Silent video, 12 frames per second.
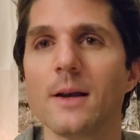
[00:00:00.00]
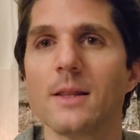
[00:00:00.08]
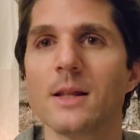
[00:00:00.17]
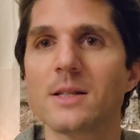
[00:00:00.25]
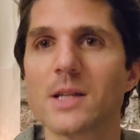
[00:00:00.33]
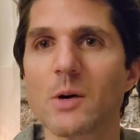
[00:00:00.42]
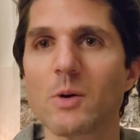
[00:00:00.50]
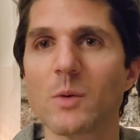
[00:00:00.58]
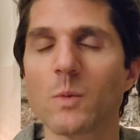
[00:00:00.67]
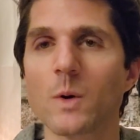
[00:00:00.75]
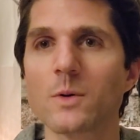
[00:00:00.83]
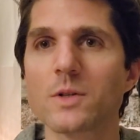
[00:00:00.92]
That's how it
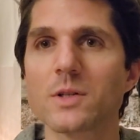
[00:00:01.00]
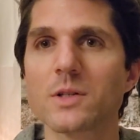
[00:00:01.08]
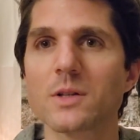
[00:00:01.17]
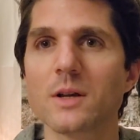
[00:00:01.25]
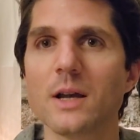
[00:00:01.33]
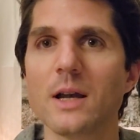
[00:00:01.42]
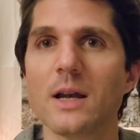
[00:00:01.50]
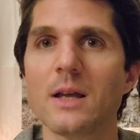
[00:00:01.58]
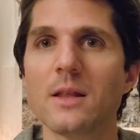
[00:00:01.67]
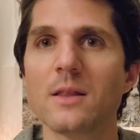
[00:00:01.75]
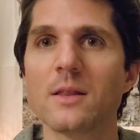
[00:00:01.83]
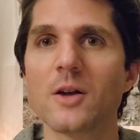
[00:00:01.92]
works.
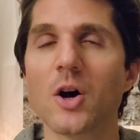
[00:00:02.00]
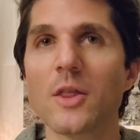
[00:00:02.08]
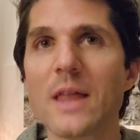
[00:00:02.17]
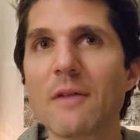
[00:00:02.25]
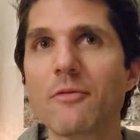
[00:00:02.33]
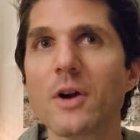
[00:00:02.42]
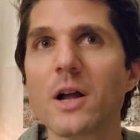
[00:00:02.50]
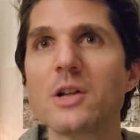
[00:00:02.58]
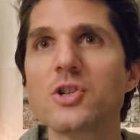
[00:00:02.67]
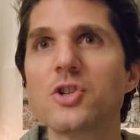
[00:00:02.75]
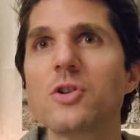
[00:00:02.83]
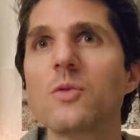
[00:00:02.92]
And on
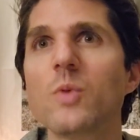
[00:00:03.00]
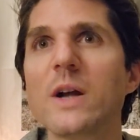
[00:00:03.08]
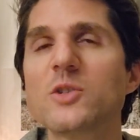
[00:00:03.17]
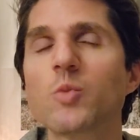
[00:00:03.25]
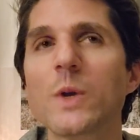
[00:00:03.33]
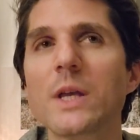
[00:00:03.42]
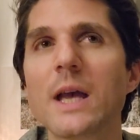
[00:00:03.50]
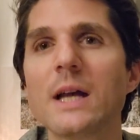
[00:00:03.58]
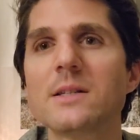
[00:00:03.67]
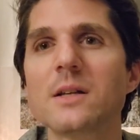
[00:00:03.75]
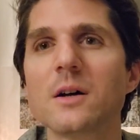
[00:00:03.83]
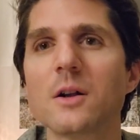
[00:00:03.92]
average, the rest we
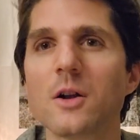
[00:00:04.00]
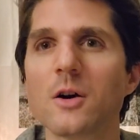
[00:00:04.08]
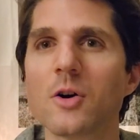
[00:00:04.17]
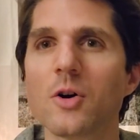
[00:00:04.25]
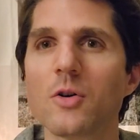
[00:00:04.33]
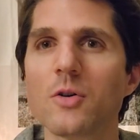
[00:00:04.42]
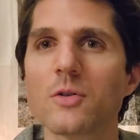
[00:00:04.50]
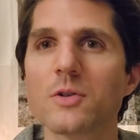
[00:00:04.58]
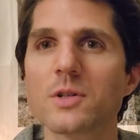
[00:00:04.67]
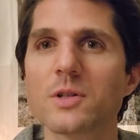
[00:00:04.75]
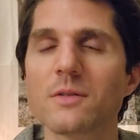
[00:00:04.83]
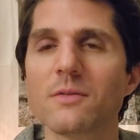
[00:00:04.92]
get on long
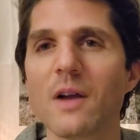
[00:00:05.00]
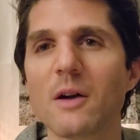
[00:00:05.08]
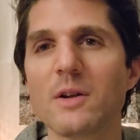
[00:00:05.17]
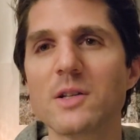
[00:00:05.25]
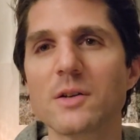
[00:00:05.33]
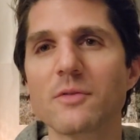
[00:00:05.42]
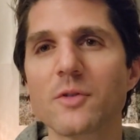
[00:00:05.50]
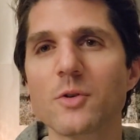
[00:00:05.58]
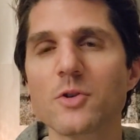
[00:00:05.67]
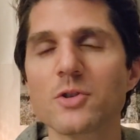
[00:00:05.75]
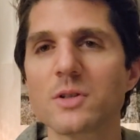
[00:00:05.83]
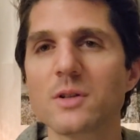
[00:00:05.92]
hauls varies, of course.